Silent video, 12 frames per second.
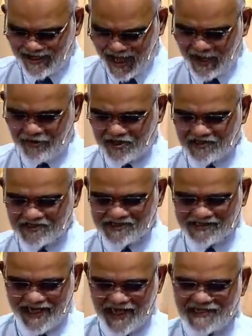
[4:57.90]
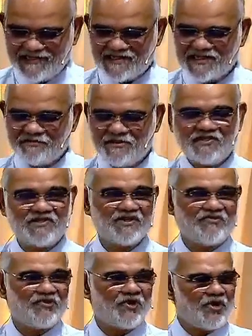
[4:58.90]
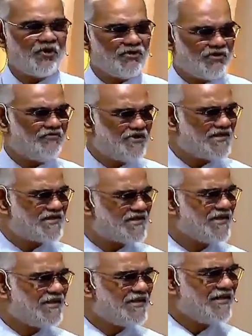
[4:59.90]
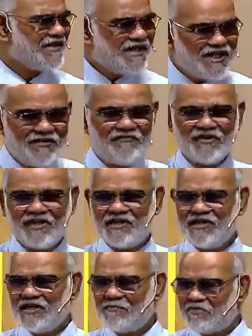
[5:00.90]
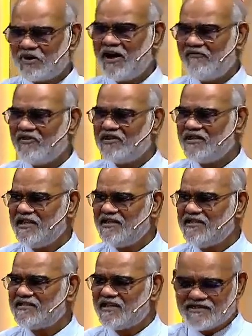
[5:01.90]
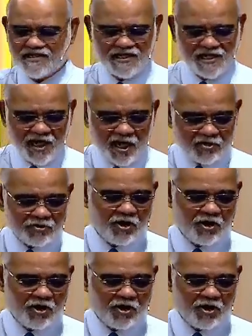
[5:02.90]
Habakkuk stands in the midst of all of this evil and depravity and he says, How